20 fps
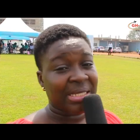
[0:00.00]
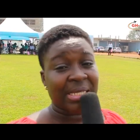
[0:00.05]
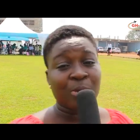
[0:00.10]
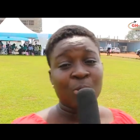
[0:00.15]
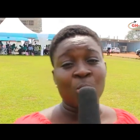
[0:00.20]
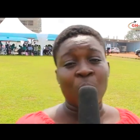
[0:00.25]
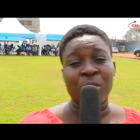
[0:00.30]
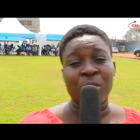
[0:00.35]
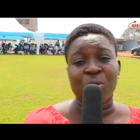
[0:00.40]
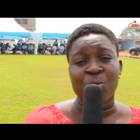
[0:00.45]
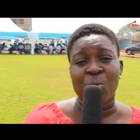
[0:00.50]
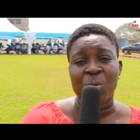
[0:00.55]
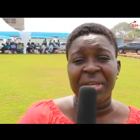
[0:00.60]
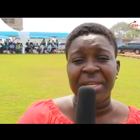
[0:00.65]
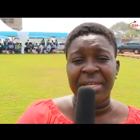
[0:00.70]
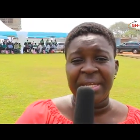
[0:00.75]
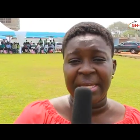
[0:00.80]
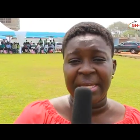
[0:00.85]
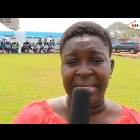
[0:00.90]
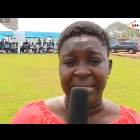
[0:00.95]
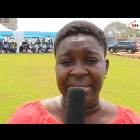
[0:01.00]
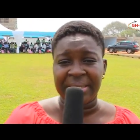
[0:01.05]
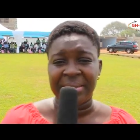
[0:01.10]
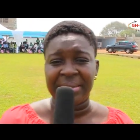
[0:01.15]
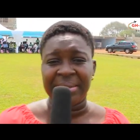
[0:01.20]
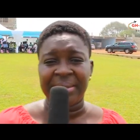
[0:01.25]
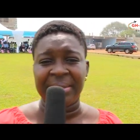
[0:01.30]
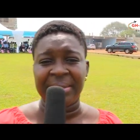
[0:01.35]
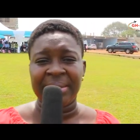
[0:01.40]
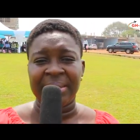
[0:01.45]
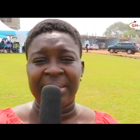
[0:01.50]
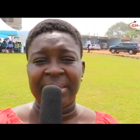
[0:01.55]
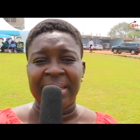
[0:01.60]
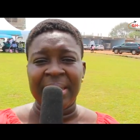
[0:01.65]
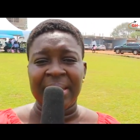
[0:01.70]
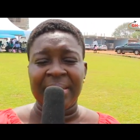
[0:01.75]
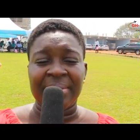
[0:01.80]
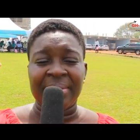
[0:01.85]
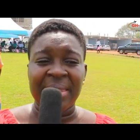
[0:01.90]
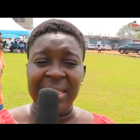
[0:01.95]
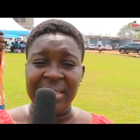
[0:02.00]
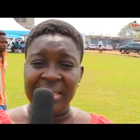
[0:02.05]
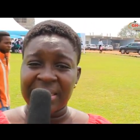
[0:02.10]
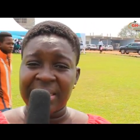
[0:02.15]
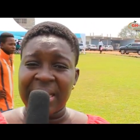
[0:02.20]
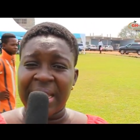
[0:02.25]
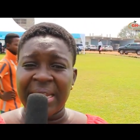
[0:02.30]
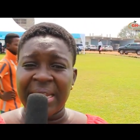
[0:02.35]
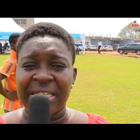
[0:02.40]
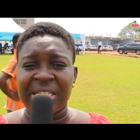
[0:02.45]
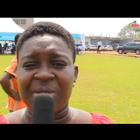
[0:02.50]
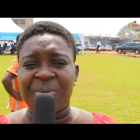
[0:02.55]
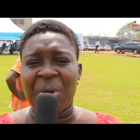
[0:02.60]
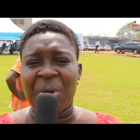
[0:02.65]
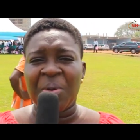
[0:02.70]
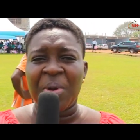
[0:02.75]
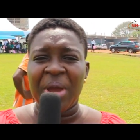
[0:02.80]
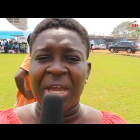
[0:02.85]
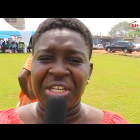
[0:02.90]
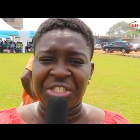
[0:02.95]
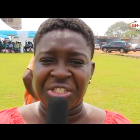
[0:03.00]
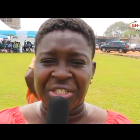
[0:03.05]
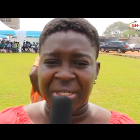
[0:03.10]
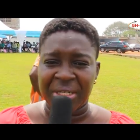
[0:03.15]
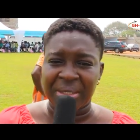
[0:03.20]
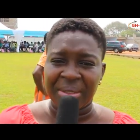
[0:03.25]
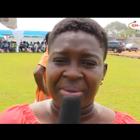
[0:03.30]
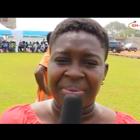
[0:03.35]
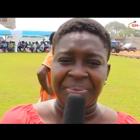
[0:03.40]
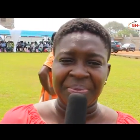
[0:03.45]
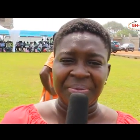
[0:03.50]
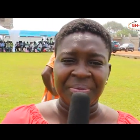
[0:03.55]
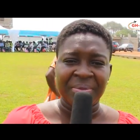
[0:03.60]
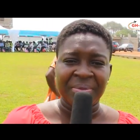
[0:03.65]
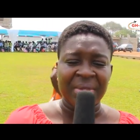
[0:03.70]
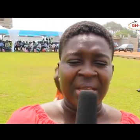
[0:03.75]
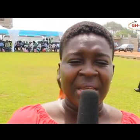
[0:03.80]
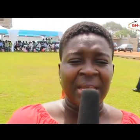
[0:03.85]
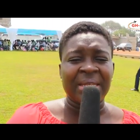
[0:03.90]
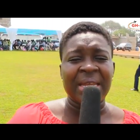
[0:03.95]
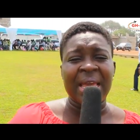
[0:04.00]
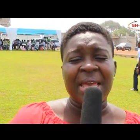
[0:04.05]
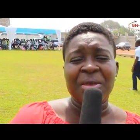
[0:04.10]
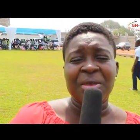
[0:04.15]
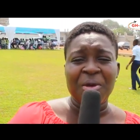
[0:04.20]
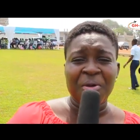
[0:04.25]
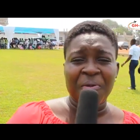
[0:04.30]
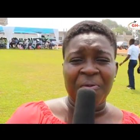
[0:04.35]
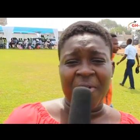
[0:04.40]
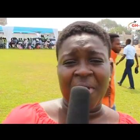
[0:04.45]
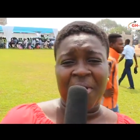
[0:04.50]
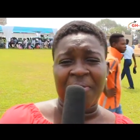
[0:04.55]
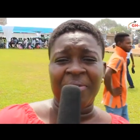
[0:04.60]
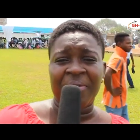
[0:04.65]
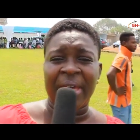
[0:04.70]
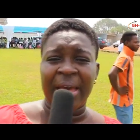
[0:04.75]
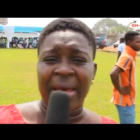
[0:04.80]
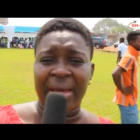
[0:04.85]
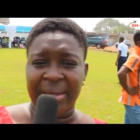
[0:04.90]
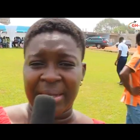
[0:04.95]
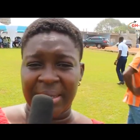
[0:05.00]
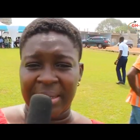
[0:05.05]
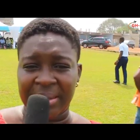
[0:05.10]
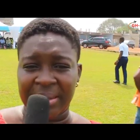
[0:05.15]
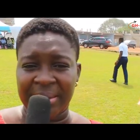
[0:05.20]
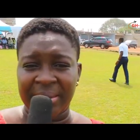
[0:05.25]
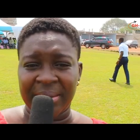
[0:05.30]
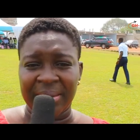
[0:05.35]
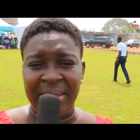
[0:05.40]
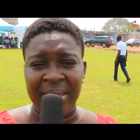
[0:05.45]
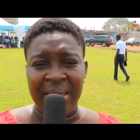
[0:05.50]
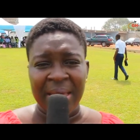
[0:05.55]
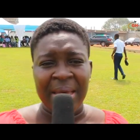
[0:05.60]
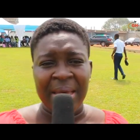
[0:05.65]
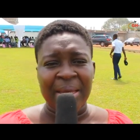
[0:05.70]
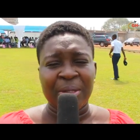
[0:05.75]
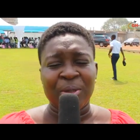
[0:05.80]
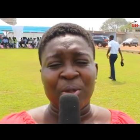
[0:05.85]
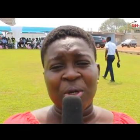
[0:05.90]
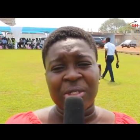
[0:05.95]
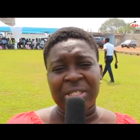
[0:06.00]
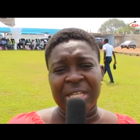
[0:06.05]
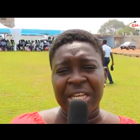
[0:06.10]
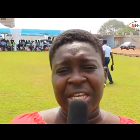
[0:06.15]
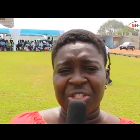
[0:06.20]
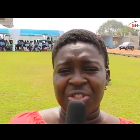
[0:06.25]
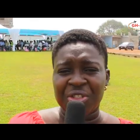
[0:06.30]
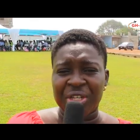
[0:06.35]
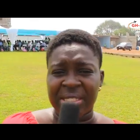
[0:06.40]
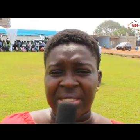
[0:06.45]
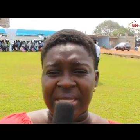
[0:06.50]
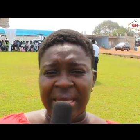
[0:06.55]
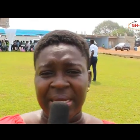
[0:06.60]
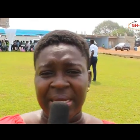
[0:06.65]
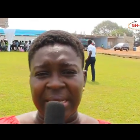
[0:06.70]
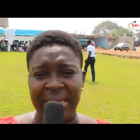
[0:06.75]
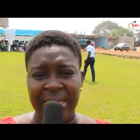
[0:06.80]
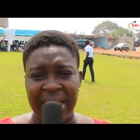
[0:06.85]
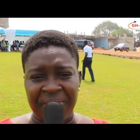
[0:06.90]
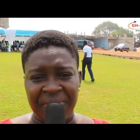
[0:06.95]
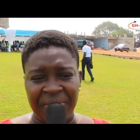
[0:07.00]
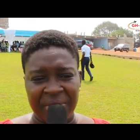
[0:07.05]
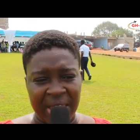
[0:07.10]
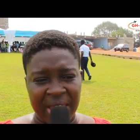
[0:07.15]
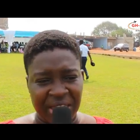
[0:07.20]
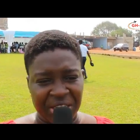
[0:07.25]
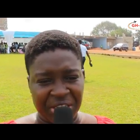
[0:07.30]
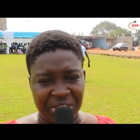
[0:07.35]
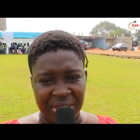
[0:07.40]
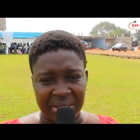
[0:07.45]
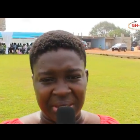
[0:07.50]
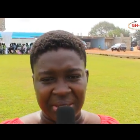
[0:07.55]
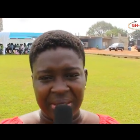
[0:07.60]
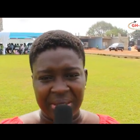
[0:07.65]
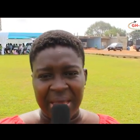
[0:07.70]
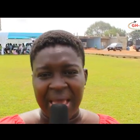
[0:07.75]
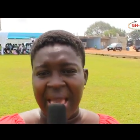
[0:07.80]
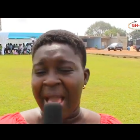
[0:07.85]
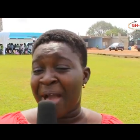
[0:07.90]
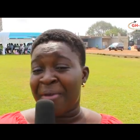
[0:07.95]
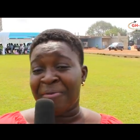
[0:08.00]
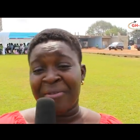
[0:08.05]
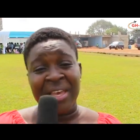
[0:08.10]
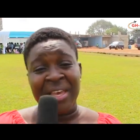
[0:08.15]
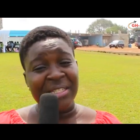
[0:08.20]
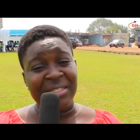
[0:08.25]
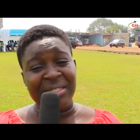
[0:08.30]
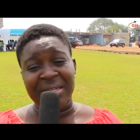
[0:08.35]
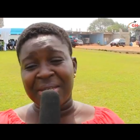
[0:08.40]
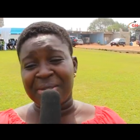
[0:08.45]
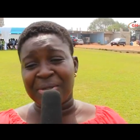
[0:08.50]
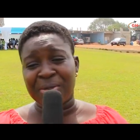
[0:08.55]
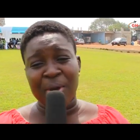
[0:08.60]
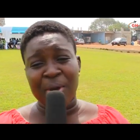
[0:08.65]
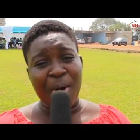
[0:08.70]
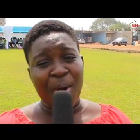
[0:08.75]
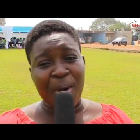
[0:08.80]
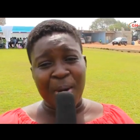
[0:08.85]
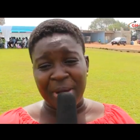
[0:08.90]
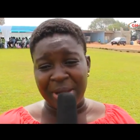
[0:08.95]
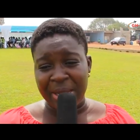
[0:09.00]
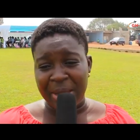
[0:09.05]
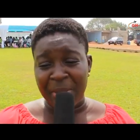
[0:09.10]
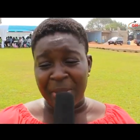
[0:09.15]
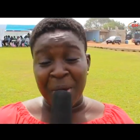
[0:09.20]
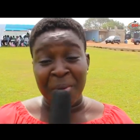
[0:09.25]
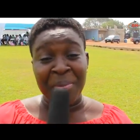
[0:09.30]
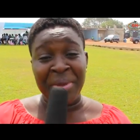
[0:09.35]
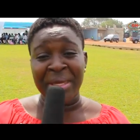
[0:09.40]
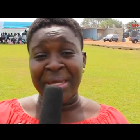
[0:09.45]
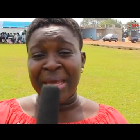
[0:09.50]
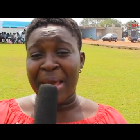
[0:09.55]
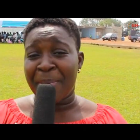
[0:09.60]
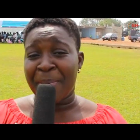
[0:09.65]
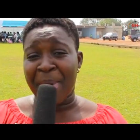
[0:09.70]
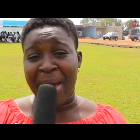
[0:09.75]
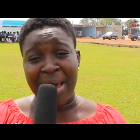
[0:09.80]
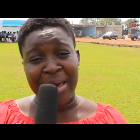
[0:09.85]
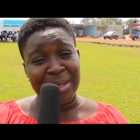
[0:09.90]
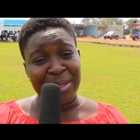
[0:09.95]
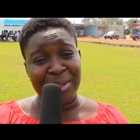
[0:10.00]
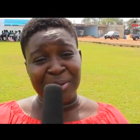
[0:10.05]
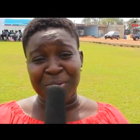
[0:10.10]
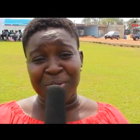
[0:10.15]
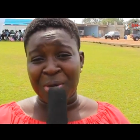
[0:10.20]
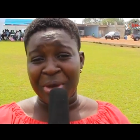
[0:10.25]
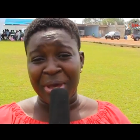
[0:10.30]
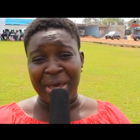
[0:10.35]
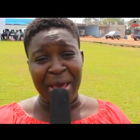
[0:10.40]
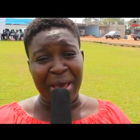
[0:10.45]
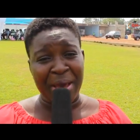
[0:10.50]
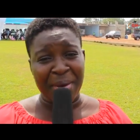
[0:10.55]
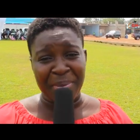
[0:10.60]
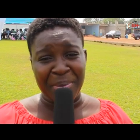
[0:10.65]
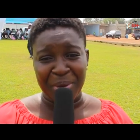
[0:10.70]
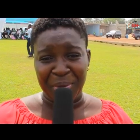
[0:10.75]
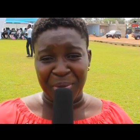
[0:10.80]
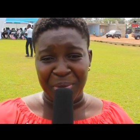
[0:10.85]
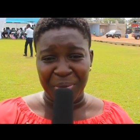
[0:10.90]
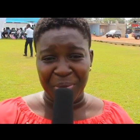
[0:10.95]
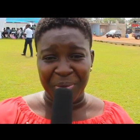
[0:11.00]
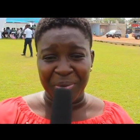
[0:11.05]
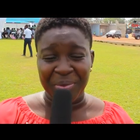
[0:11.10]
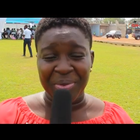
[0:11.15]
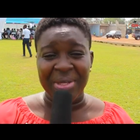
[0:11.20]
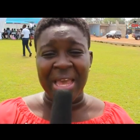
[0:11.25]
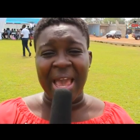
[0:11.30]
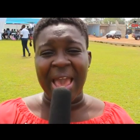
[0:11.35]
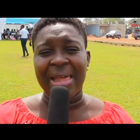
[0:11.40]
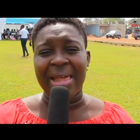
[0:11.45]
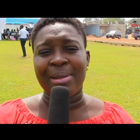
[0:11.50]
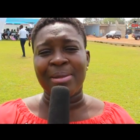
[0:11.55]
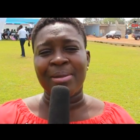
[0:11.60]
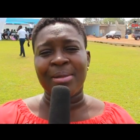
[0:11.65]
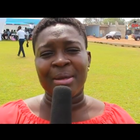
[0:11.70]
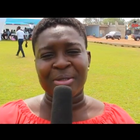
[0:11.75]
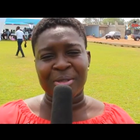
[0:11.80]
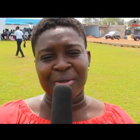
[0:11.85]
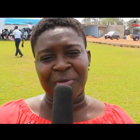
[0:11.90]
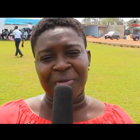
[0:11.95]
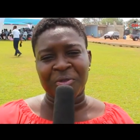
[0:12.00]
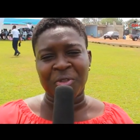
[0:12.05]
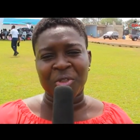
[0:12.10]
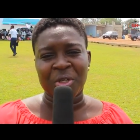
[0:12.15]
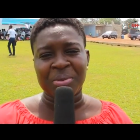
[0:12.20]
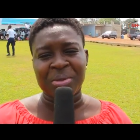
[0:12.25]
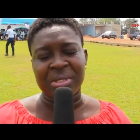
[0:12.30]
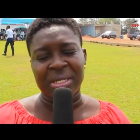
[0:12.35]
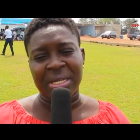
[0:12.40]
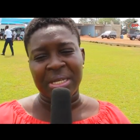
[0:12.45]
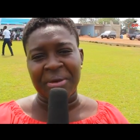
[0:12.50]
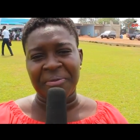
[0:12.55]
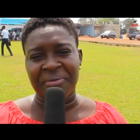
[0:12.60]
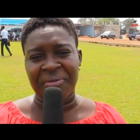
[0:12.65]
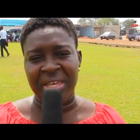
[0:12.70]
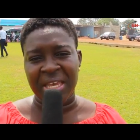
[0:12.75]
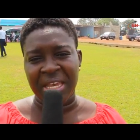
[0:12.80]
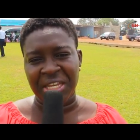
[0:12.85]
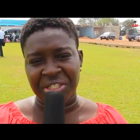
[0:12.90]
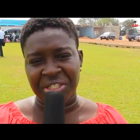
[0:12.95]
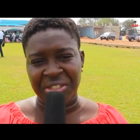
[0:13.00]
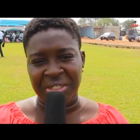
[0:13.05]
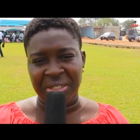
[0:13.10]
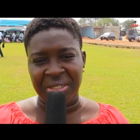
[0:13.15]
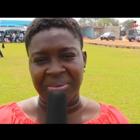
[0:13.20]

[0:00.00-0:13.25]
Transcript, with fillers: is what we need. This is an inspiration. The youth of Ghana, those interested in aviation. Aviation is not all about being a pilot or a cabin crew. There are a lot of jobs in aviation.